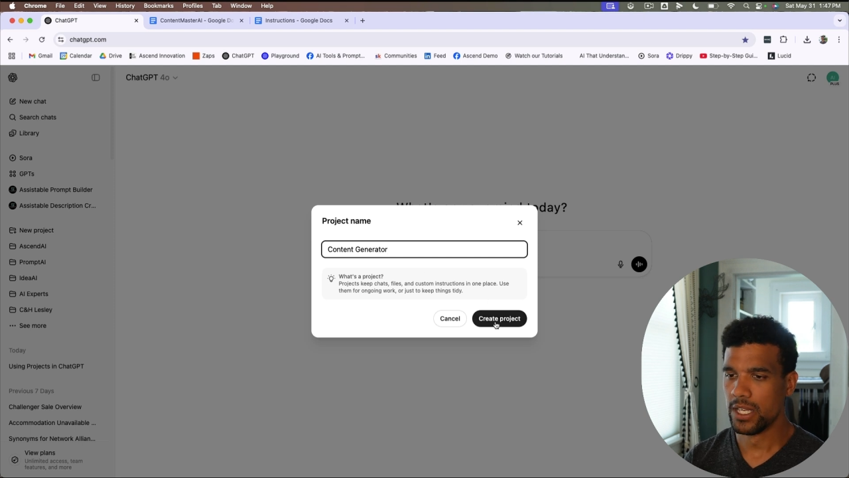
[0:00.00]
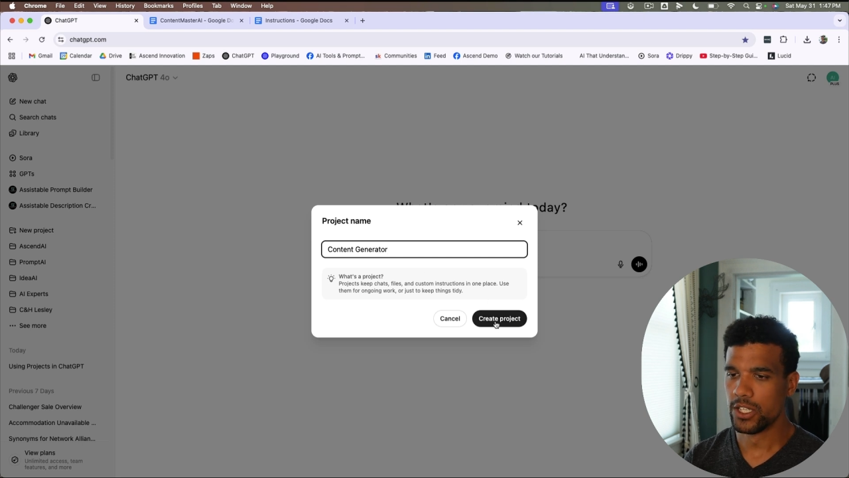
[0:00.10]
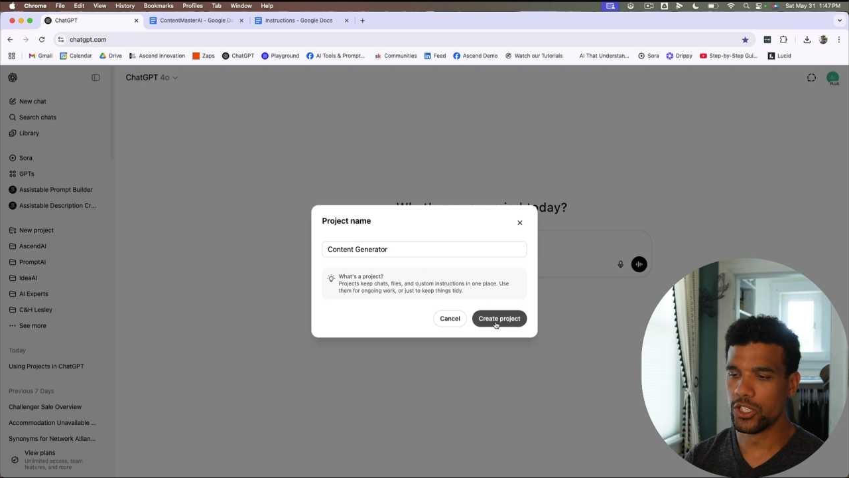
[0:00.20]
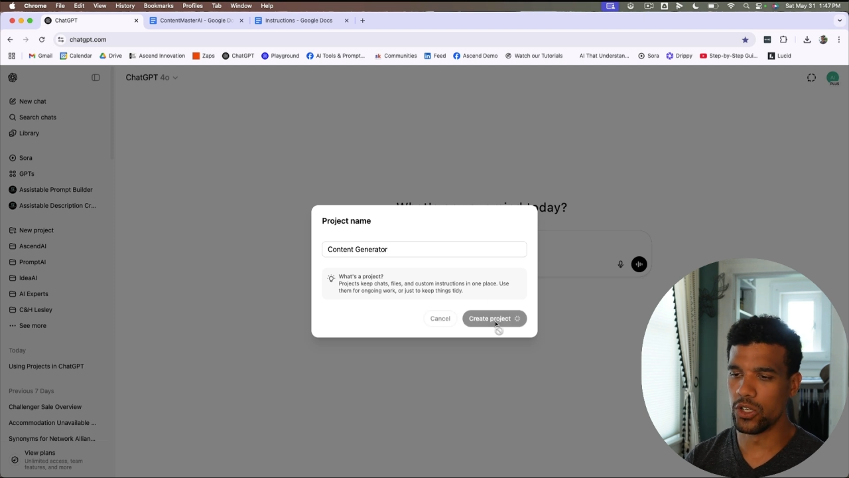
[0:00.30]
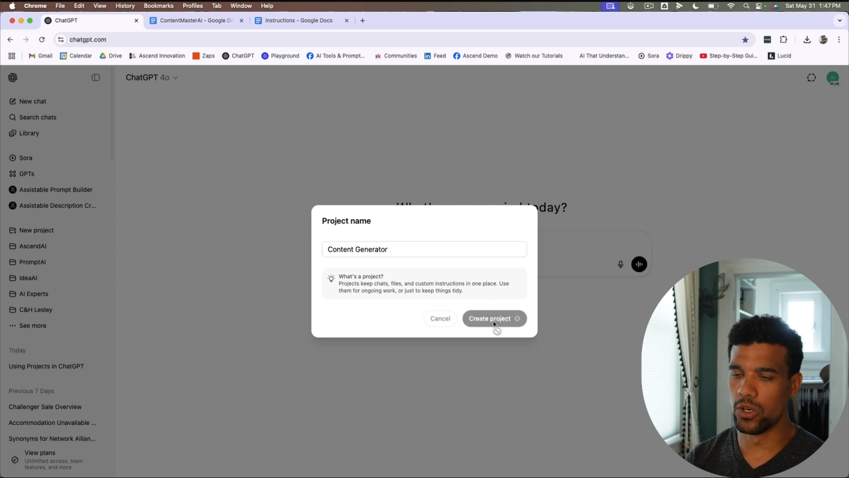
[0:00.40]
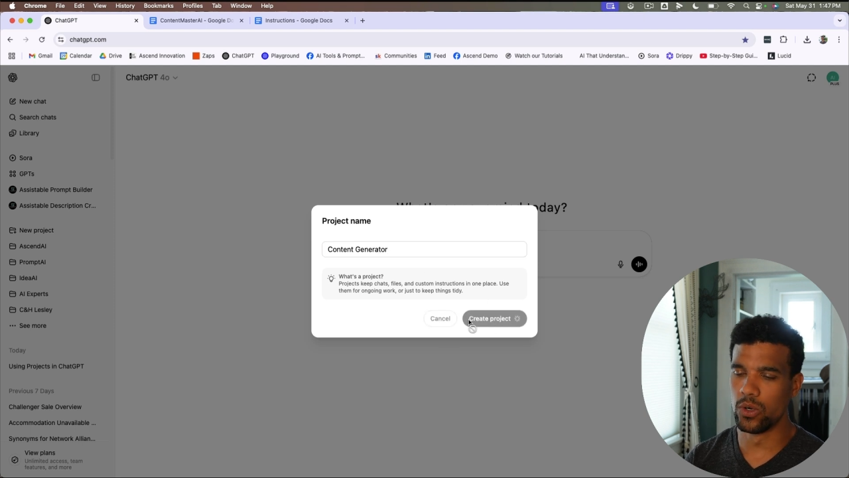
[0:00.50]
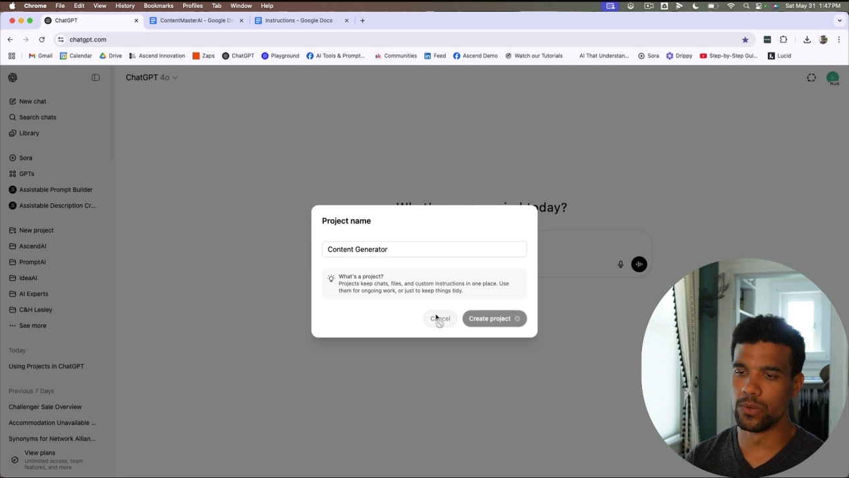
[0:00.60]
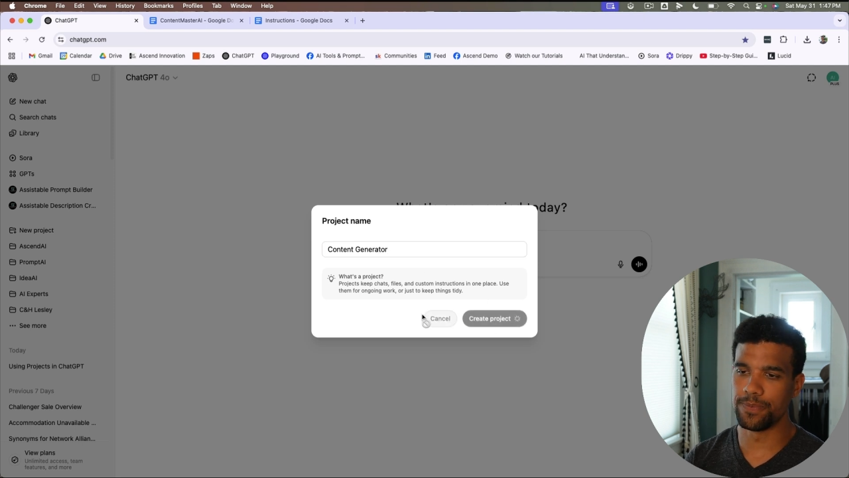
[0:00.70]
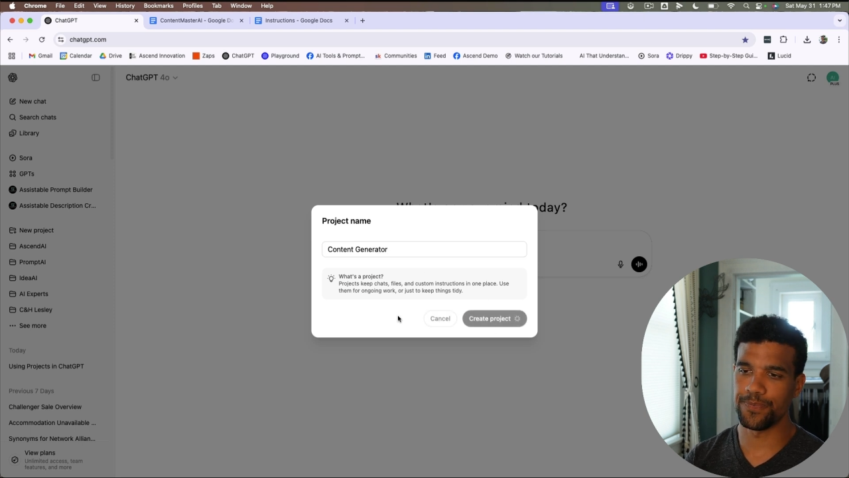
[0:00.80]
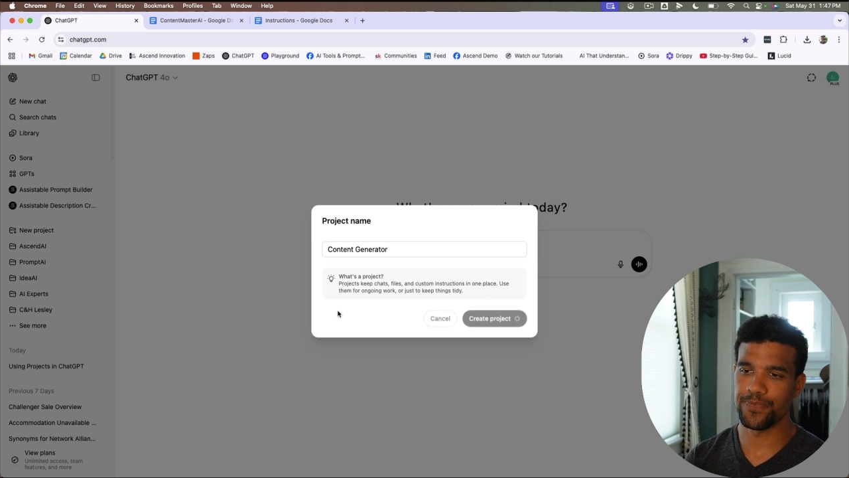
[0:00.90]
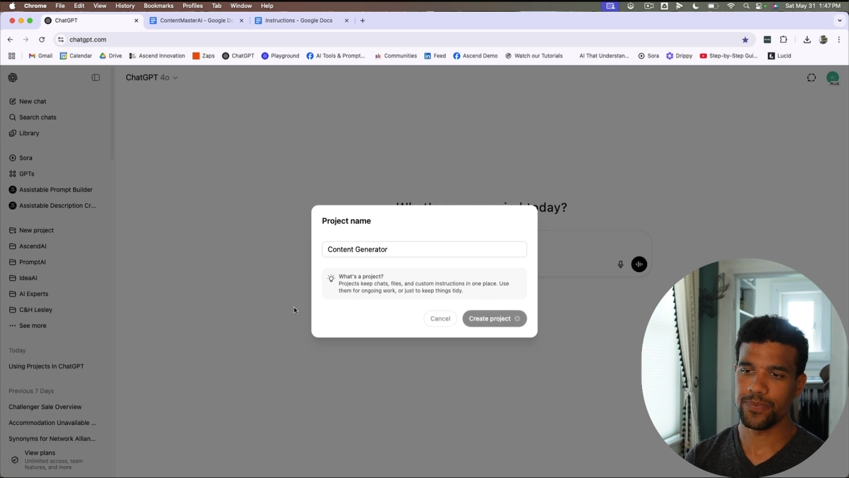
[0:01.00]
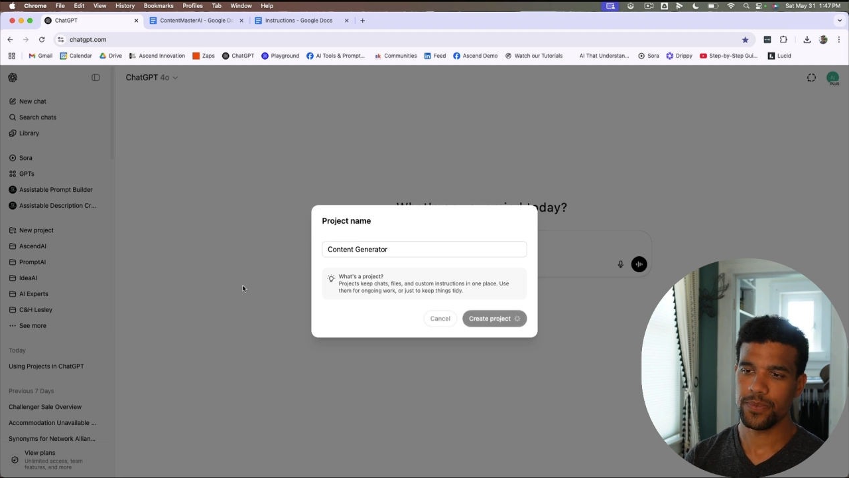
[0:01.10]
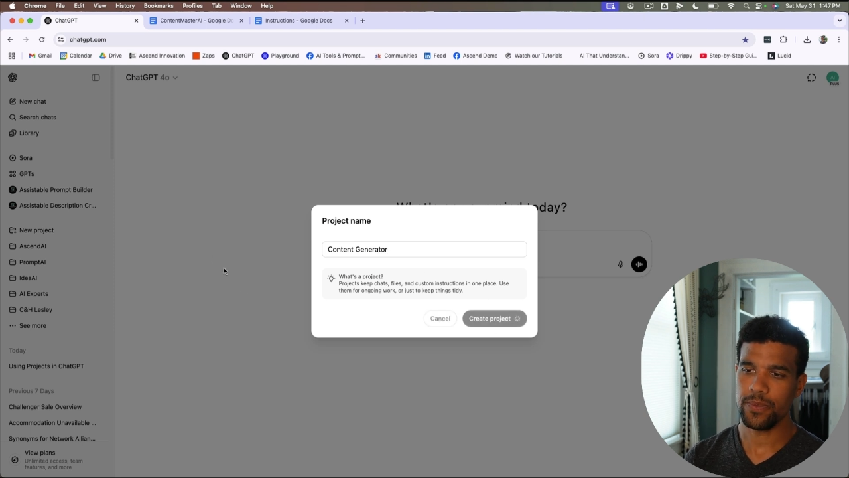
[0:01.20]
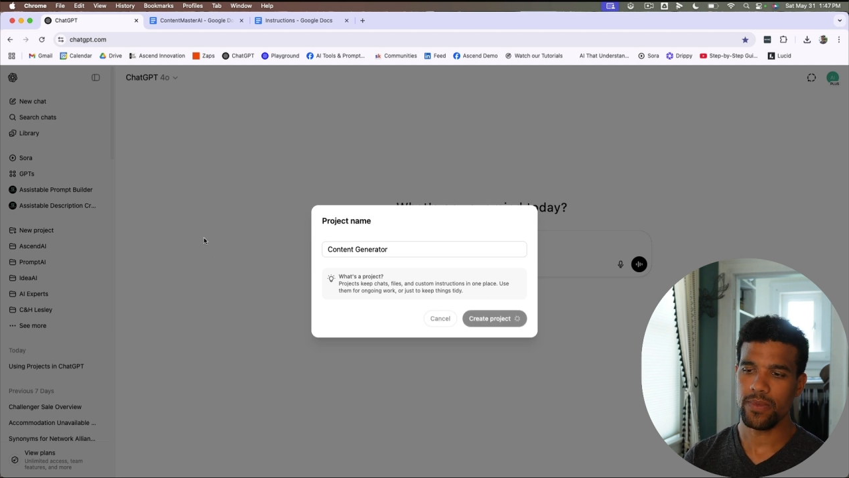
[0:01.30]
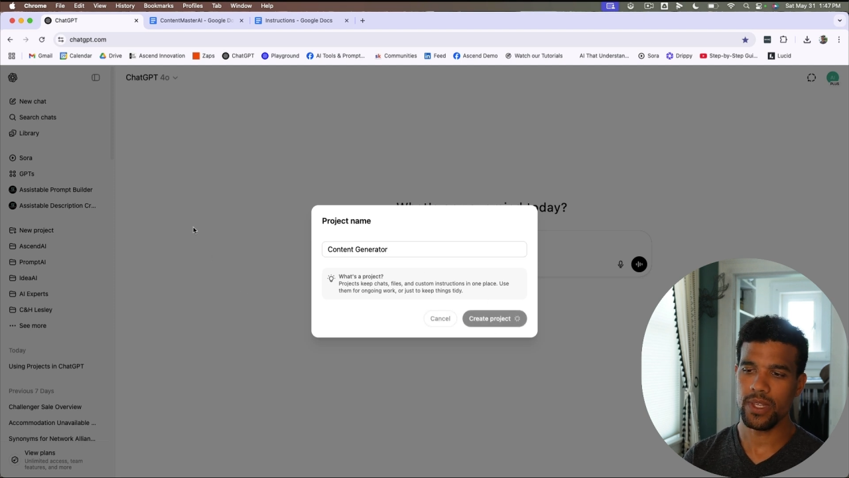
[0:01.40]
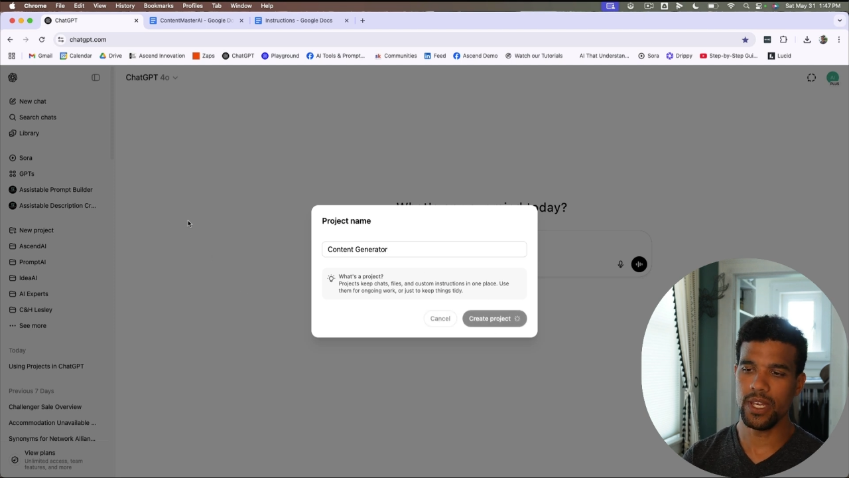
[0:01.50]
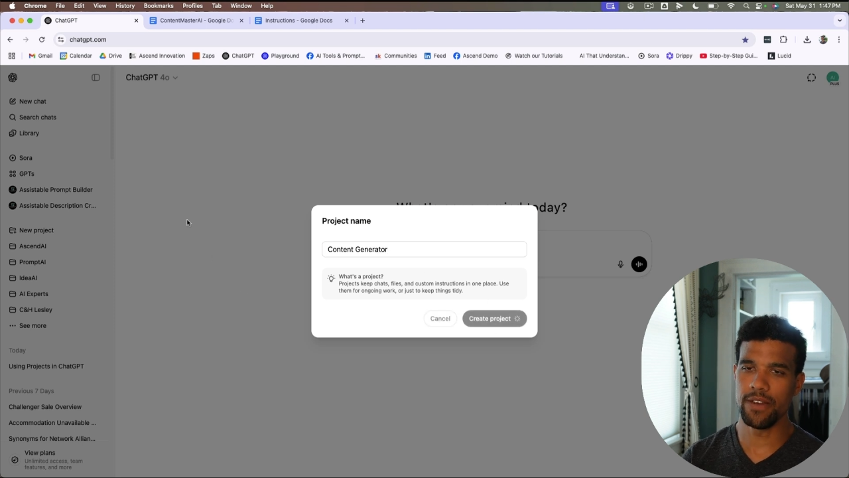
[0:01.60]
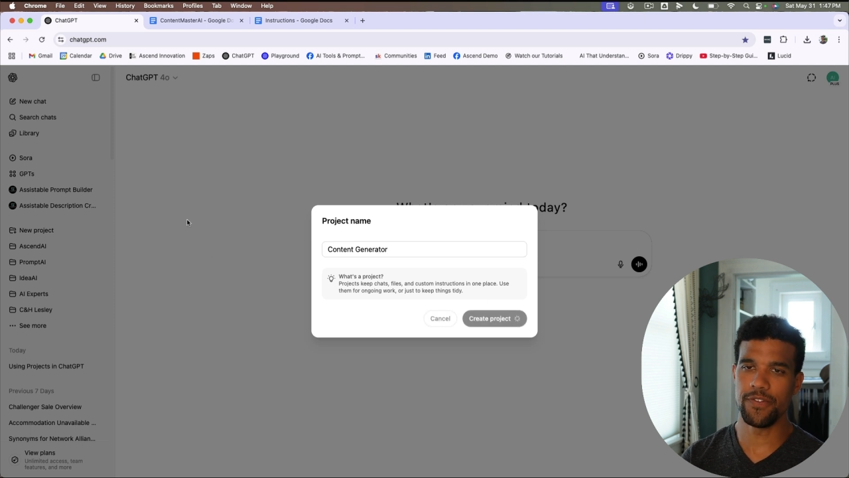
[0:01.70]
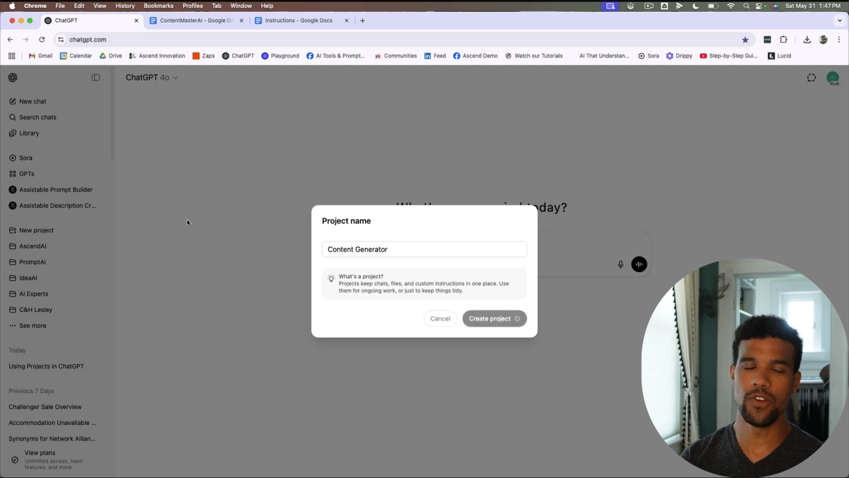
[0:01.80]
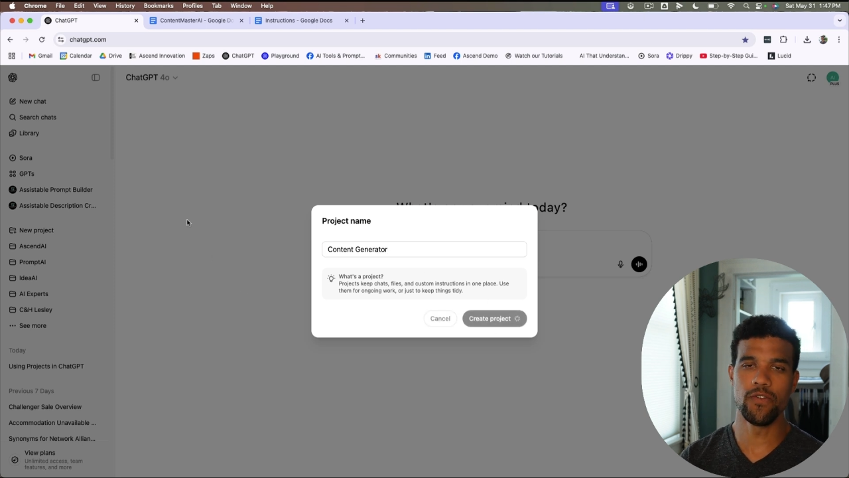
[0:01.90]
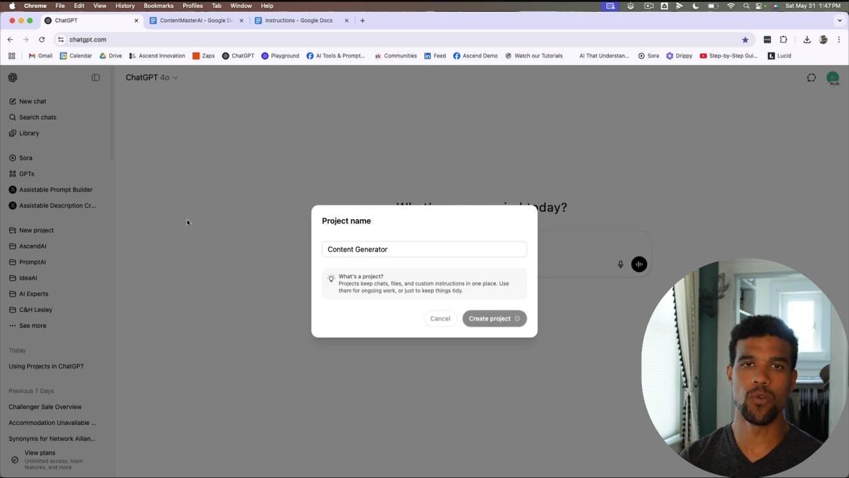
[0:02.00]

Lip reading: So if you've